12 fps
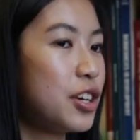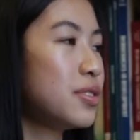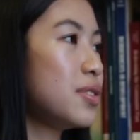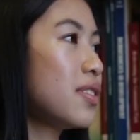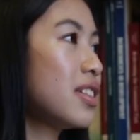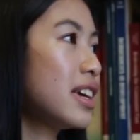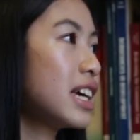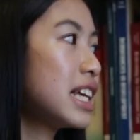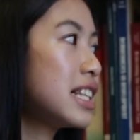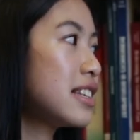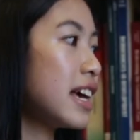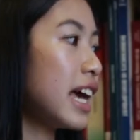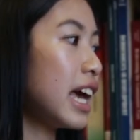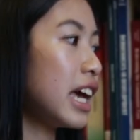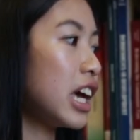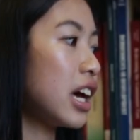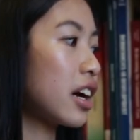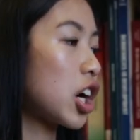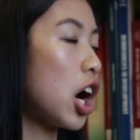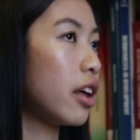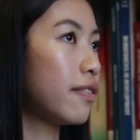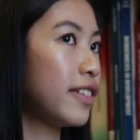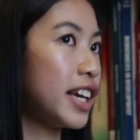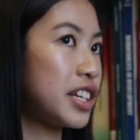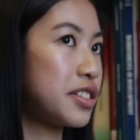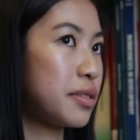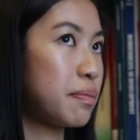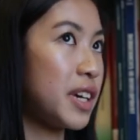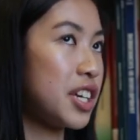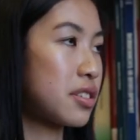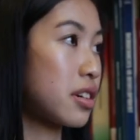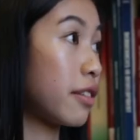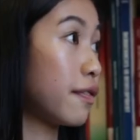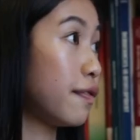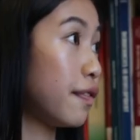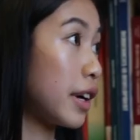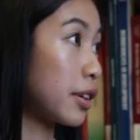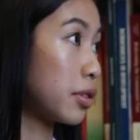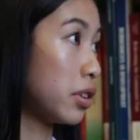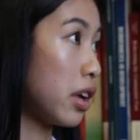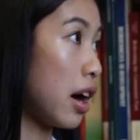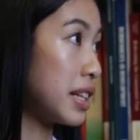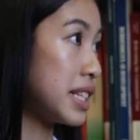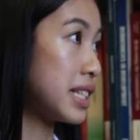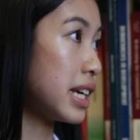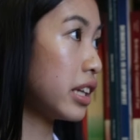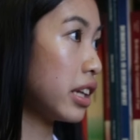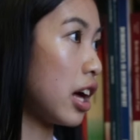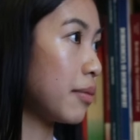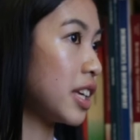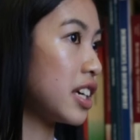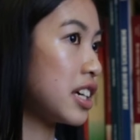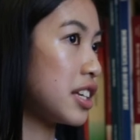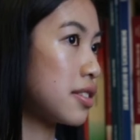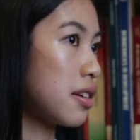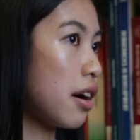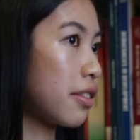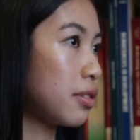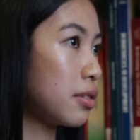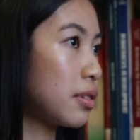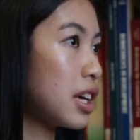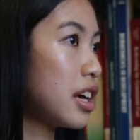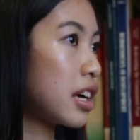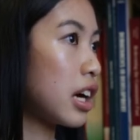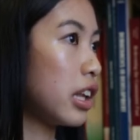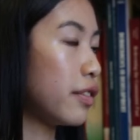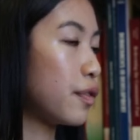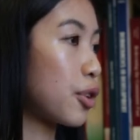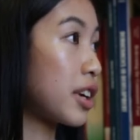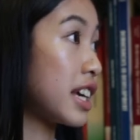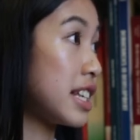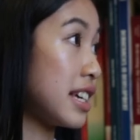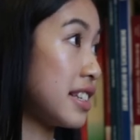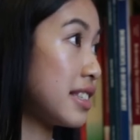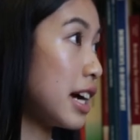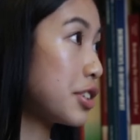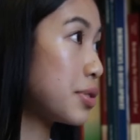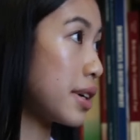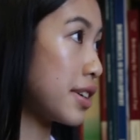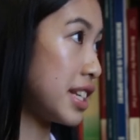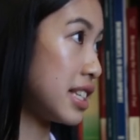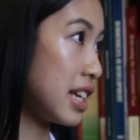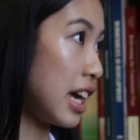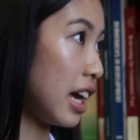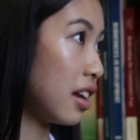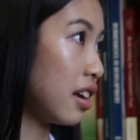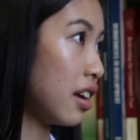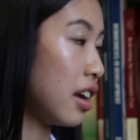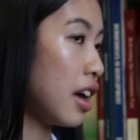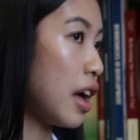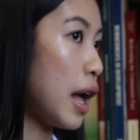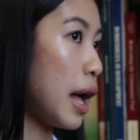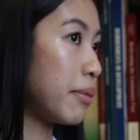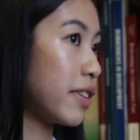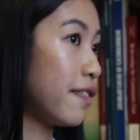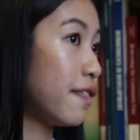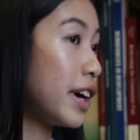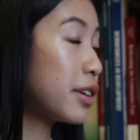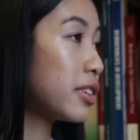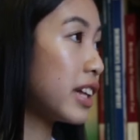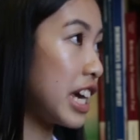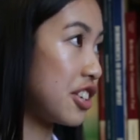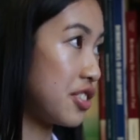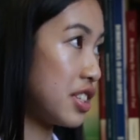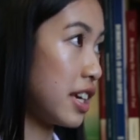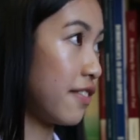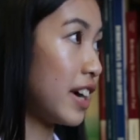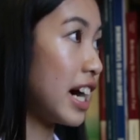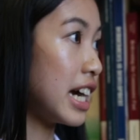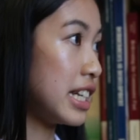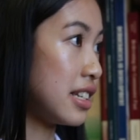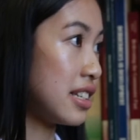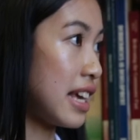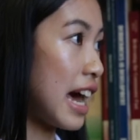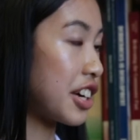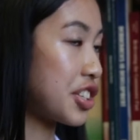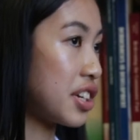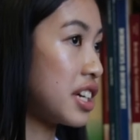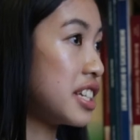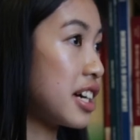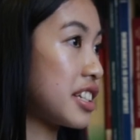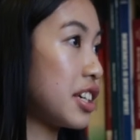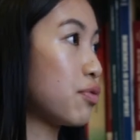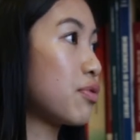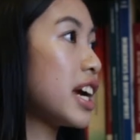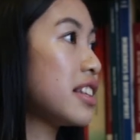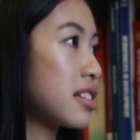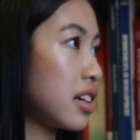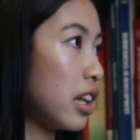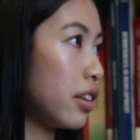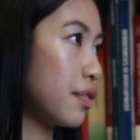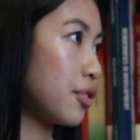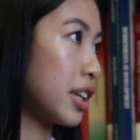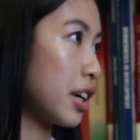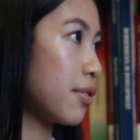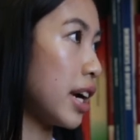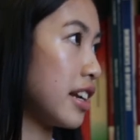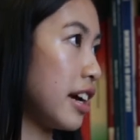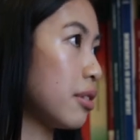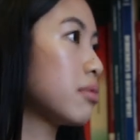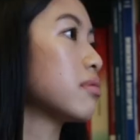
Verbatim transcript: Do you think it's a conflict based on federal law and state law? Because although California is a sanctuary state, the federal agency of ICE is actually conducting raids in California right now.